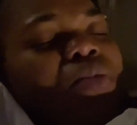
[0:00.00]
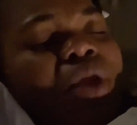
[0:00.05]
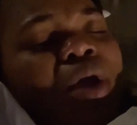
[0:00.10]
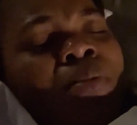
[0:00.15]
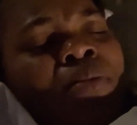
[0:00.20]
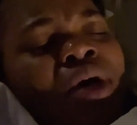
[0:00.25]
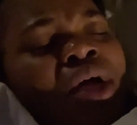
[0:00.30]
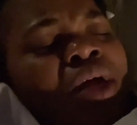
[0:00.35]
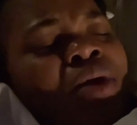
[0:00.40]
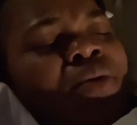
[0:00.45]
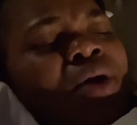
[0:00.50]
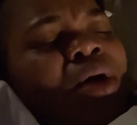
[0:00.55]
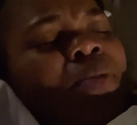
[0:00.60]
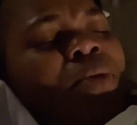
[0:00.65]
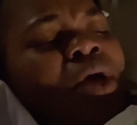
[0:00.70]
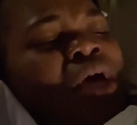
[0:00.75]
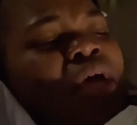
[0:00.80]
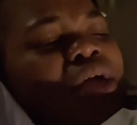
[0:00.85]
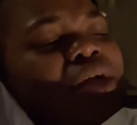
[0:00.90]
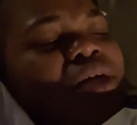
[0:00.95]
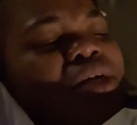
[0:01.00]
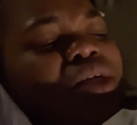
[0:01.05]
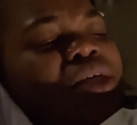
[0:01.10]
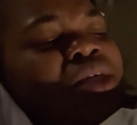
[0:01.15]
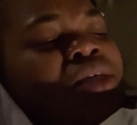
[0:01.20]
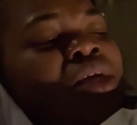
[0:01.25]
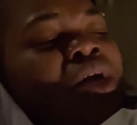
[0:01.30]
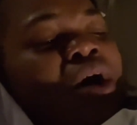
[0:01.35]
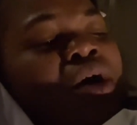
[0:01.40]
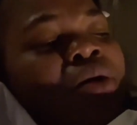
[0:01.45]
But anyway, Pat
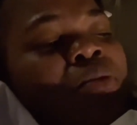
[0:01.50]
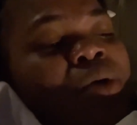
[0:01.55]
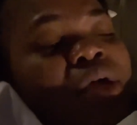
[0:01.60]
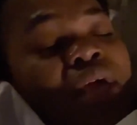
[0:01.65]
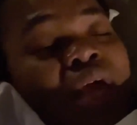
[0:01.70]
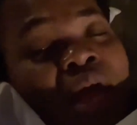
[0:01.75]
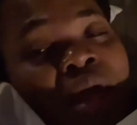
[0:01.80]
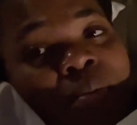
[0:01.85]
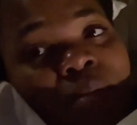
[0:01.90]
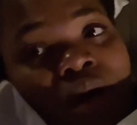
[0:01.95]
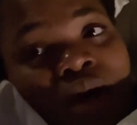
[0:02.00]
is home. He came